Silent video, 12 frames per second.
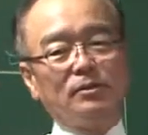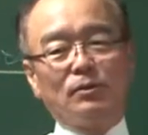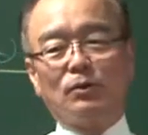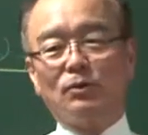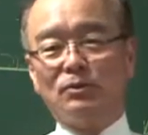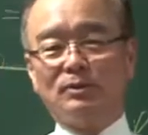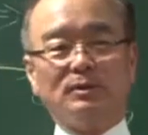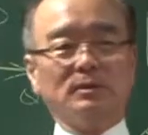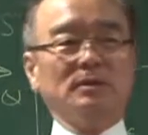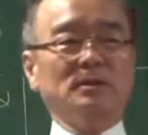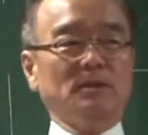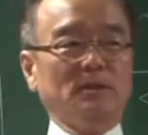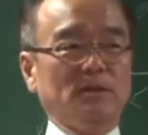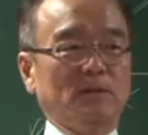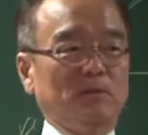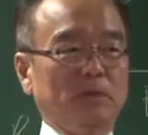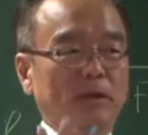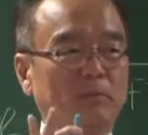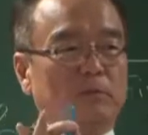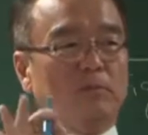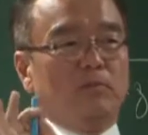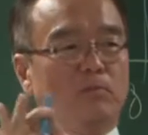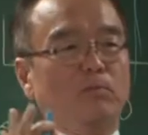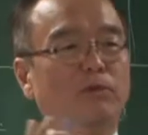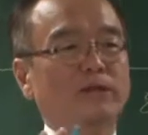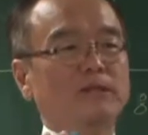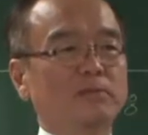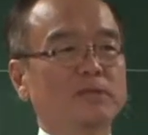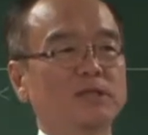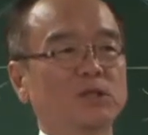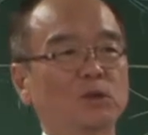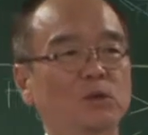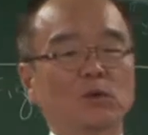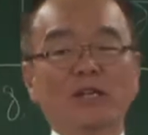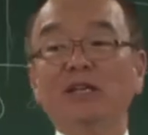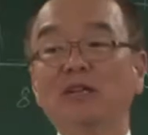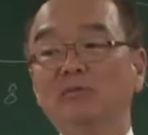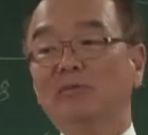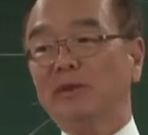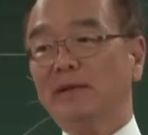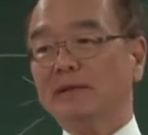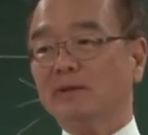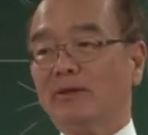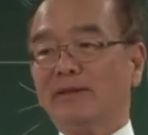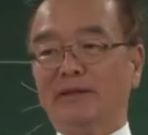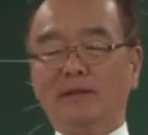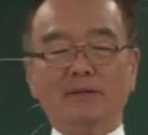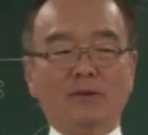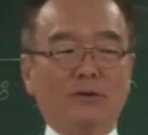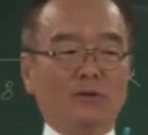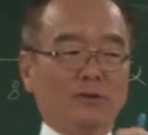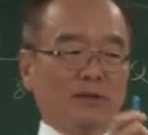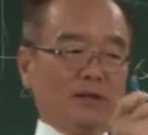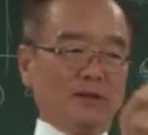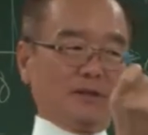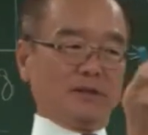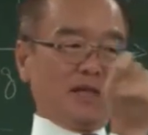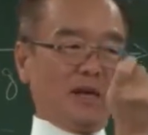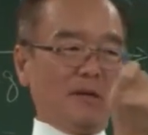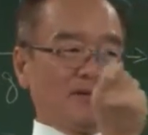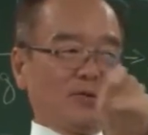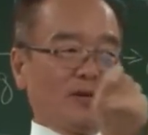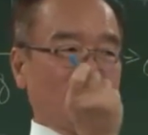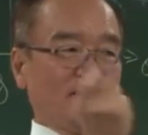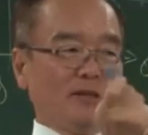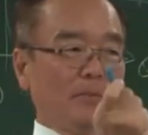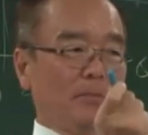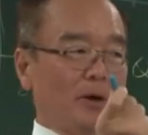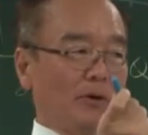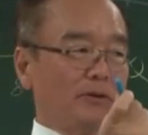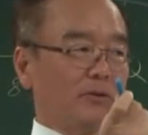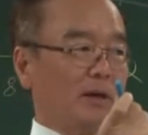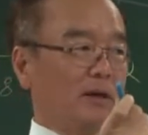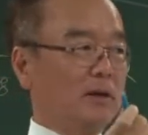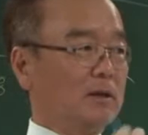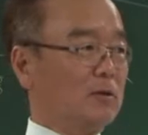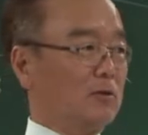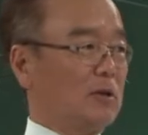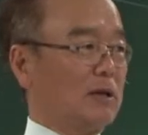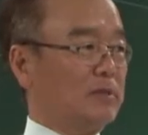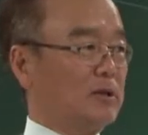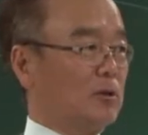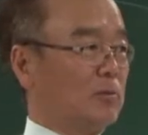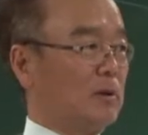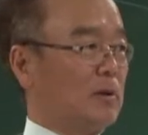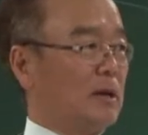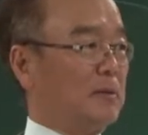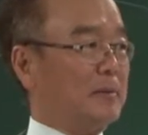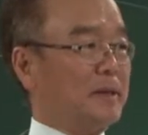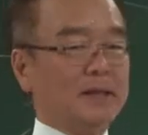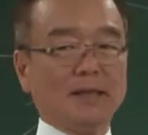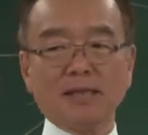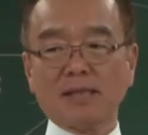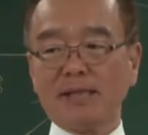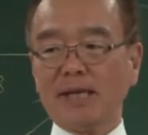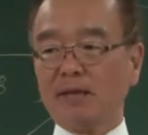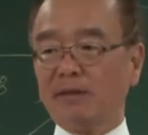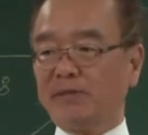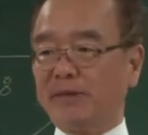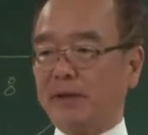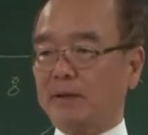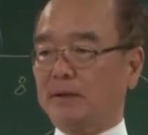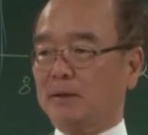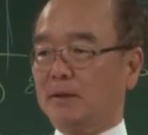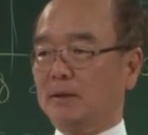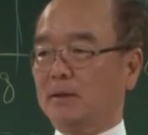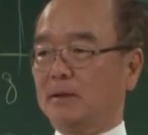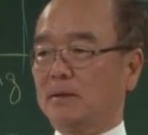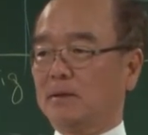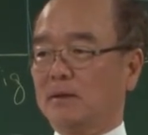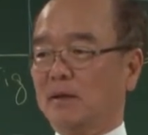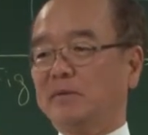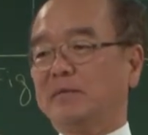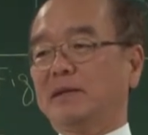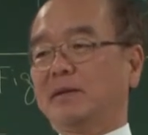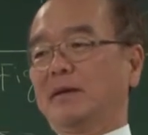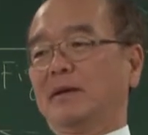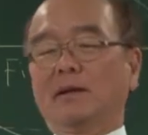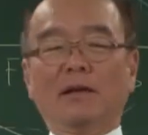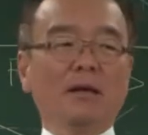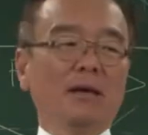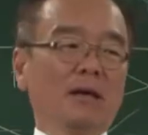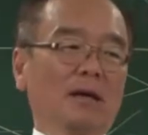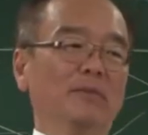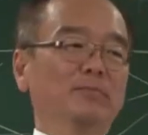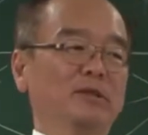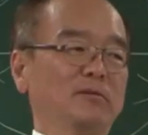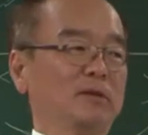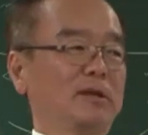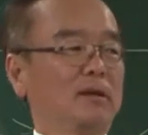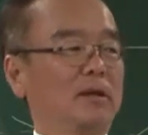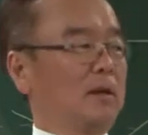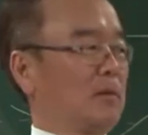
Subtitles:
sold at the price P0 equilibrium price, quantity sold is the same as quantity bought, right? No leftover. Everybody is satisfied. Everybody can comfortably